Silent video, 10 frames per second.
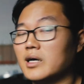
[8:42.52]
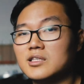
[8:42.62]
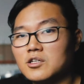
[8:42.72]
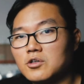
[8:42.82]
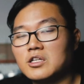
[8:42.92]
I
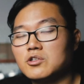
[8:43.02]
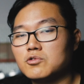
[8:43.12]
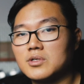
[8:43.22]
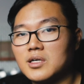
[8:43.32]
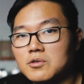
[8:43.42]
think you can
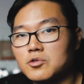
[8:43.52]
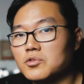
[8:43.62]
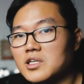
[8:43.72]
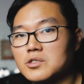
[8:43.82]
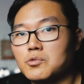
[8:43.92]
do a lot of
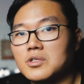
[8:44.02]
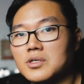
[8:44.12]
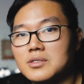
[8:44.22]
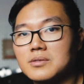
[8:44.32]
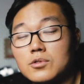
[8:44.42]
cool things with
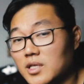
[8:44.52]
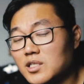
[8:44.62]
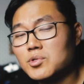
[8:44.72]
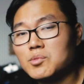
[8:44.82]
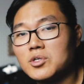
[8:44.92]
this. So
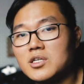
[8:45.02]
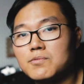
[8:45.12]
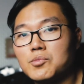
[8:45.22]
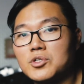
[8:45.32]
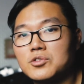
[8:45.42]
that's pretty much it
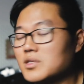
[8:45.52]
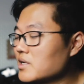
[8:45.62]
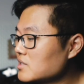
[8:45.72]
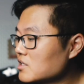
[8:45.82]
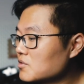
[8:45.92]
for me
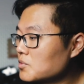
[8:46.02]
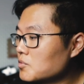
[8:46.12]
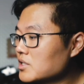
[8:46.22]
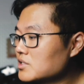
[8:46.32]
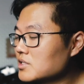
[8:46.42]
today. Thank you for
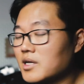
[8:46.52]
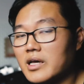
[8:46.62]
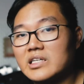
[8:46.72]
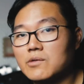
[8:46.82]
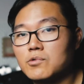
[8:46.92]
watching,
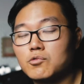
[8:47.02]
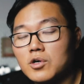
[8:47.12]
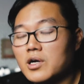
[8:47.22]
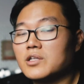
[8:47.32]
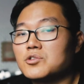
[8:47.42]
and if you
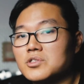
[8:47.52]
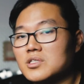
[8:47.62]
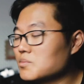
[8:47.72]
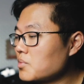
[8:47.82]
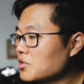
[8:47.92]
are
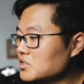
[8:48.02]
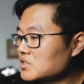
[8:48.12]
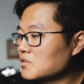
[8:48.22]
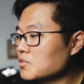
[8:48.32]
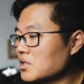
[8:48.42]
interested in
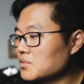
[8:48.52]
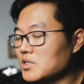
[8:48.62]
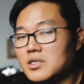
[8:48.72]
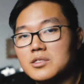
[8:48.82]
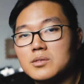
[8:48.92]
purchasing one of
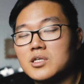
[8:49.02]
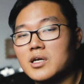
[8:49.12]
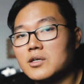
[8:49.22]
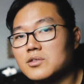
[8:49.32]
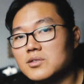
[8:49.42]
these,
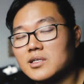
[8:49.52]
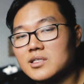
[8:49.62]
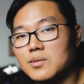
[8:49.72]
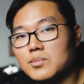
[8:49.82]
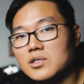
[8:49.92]
check out the link
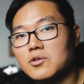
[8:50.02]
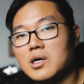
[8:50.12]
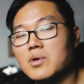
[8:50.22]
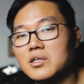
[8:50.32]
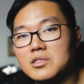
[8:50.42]
down below
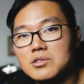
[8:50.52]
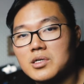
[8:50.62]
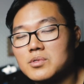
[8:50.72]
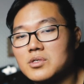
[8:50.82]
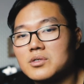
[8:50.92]
in my
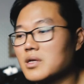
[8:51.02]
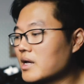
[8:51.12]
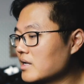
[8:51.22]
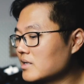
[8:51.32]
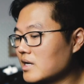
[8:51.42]
description,
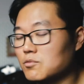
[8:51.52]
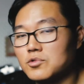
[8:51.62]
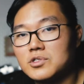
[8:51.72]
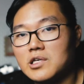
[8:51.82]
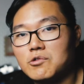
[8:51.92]
and I
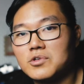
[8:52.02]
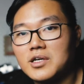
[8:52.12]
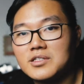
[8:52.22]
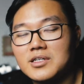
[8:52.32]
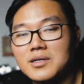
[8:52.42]
will see you
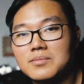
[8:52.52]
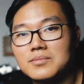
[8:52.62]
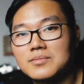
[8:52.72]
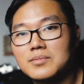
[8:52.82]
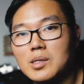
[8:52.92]
next time.
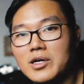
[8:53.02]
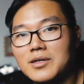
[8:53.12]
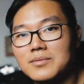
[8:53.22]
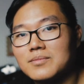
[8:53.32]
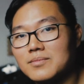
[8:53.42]
Bye bye.